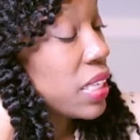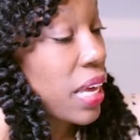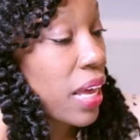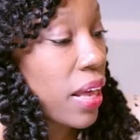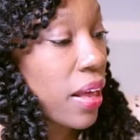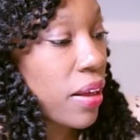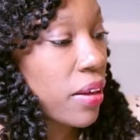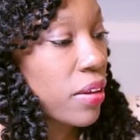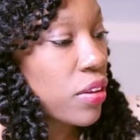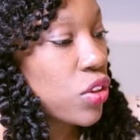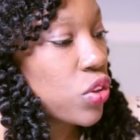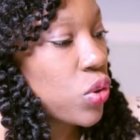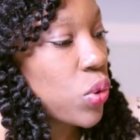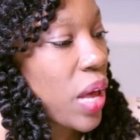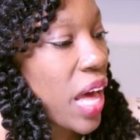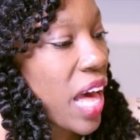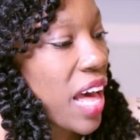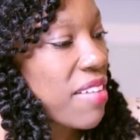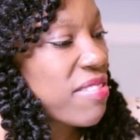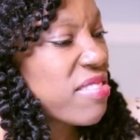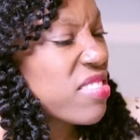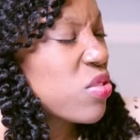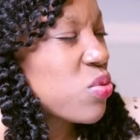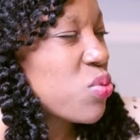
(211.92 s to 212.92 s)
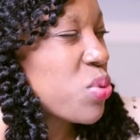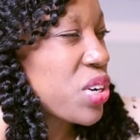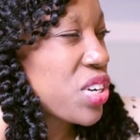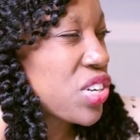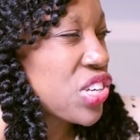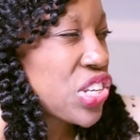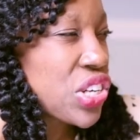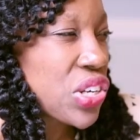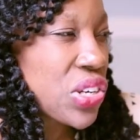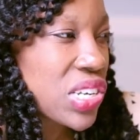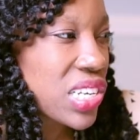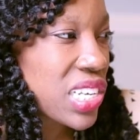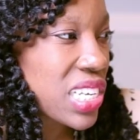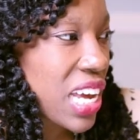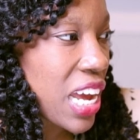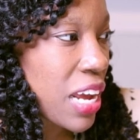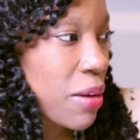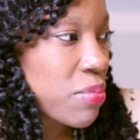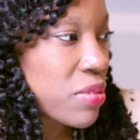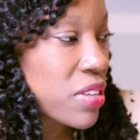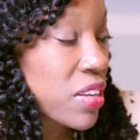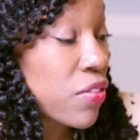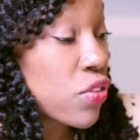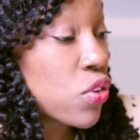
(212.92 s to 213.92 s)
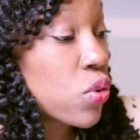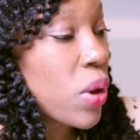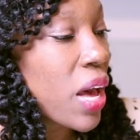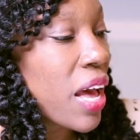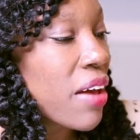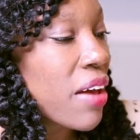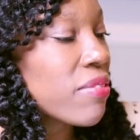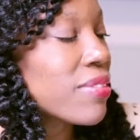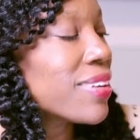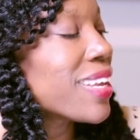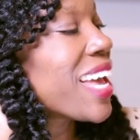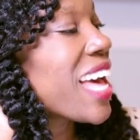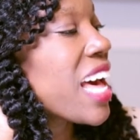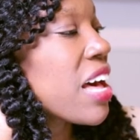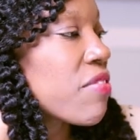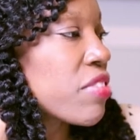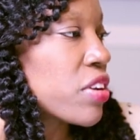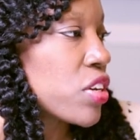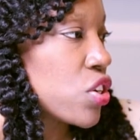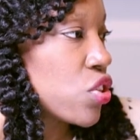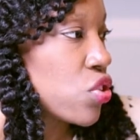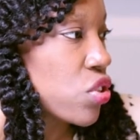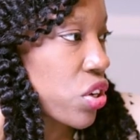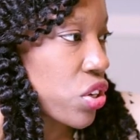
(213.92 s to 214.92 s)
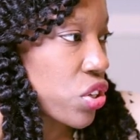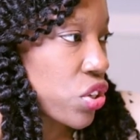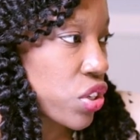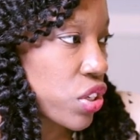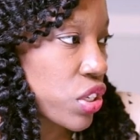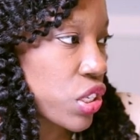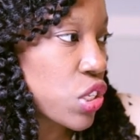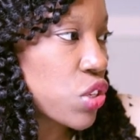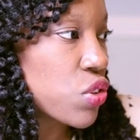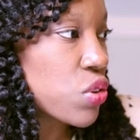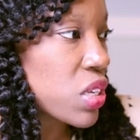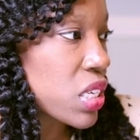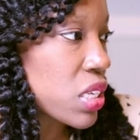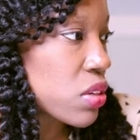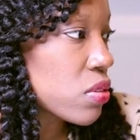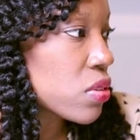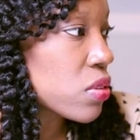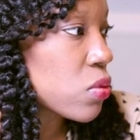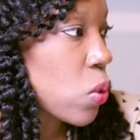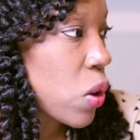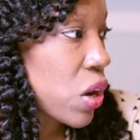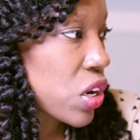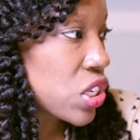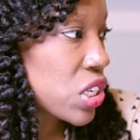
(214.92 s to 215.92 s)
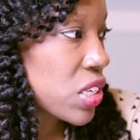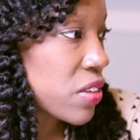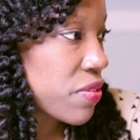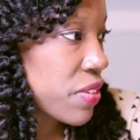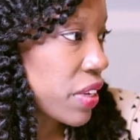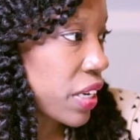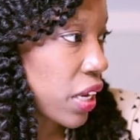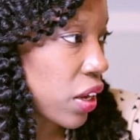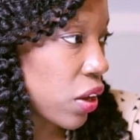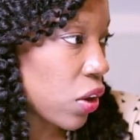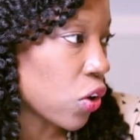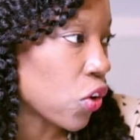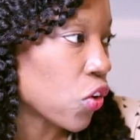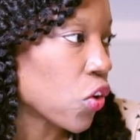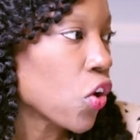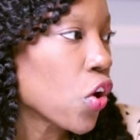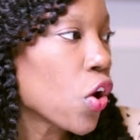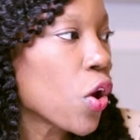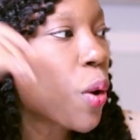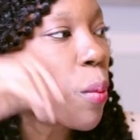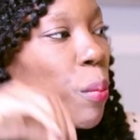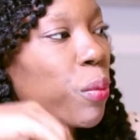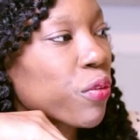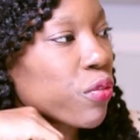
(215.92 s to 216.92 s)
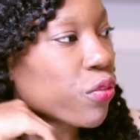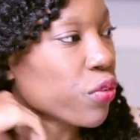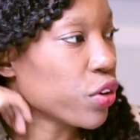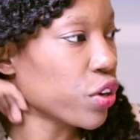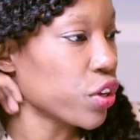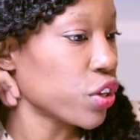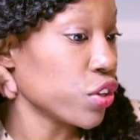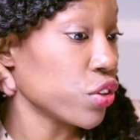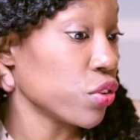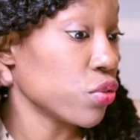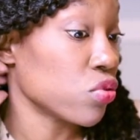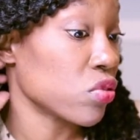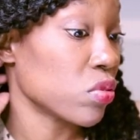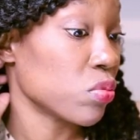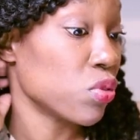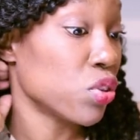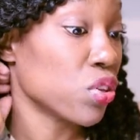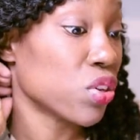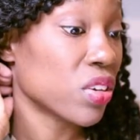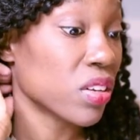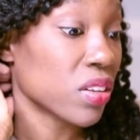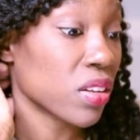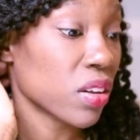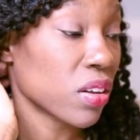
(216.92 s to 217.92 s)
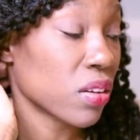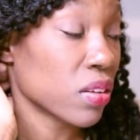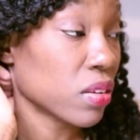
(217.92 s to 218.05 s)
Yeah, you have to wear certain types. If you have, they have instructions. You can watch the video before you use it.